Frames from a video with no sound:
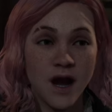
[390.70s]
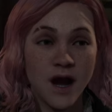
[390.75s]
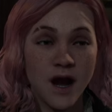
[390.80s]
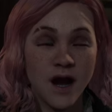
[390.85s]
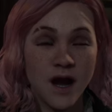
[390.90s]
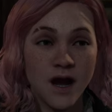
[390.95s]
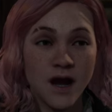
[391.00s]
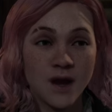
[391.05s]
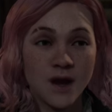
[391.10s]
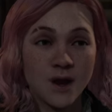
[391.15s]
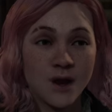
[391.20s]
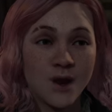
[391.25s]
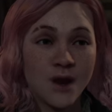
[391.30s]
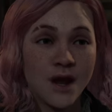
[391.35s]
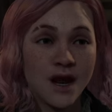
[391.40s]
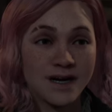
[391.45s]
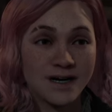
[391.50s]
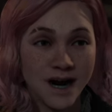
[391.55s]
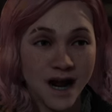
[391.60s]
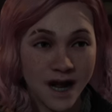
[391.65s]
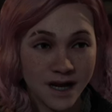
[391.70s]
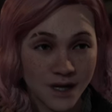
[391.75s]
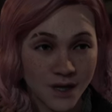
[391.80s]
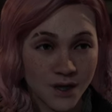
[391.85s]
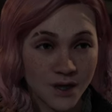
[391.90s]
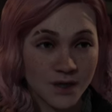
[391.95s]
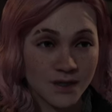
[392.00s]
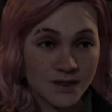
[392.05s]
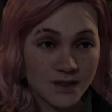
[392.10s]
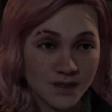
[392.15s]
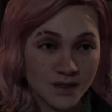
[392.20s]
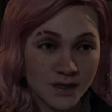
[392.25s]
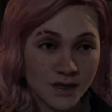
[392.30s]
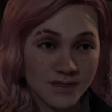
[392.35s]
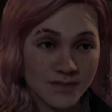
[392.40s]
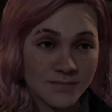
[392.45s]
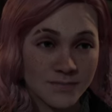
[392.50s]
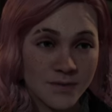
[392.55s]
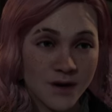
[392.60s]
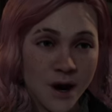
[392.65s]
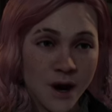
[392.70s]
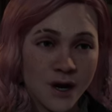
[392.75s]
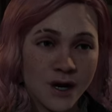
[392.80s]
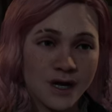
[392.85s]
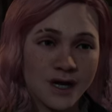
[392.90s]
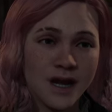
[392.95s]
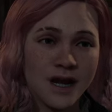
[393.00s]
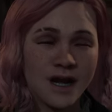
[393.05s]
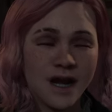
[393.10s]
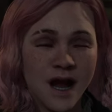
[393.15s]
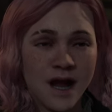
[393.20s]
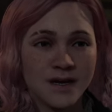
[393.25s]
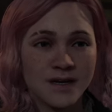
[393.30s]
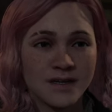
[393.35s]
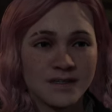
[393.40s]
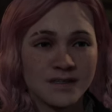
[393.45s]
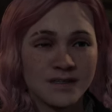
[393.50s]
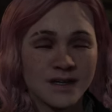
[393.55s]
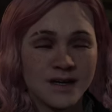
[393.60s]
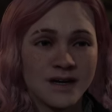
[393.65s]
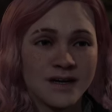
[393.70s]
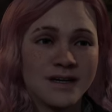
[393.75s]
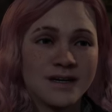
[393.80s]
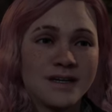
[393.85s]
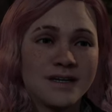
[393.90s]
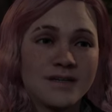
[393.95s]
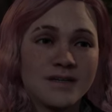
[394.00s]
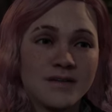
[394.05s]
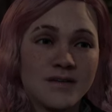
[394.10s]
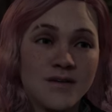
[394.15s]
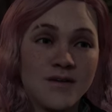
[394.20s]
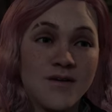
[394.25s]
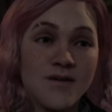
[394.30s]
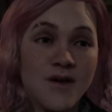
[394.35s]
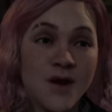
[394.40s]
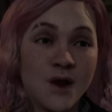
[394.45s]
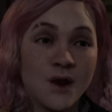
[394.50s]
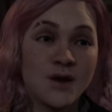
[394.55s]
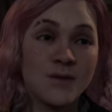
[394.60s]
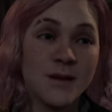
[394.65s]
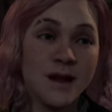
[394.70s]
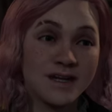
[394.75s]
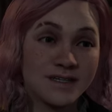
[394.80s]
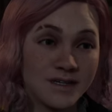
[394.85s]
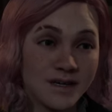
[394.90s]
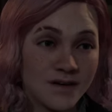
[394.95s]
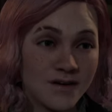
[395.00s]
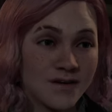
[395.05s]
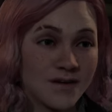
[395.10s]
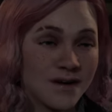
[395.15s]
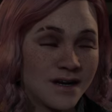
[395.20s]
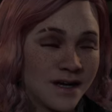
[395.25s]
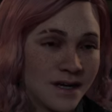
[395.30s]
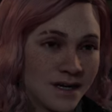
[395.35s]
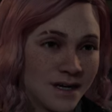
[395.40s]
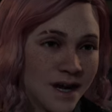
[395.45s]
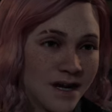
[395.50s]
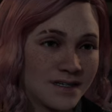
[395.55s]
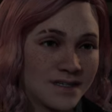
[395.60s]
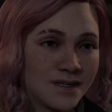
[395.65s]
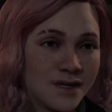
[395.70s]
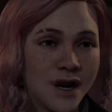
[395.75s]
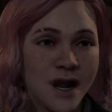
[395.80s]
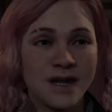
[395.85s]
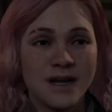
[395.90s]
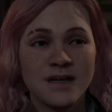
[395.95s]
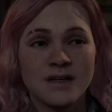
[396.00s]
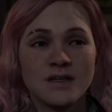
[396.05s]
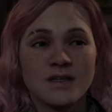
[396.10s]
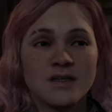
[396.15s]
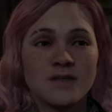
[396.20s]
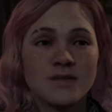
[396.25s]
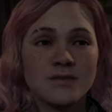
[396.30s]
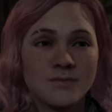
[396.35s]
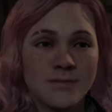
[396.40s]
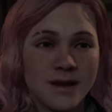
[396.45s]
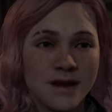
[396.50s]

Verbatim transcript: Ah, well, I was exploring and suddenly found myself in a strange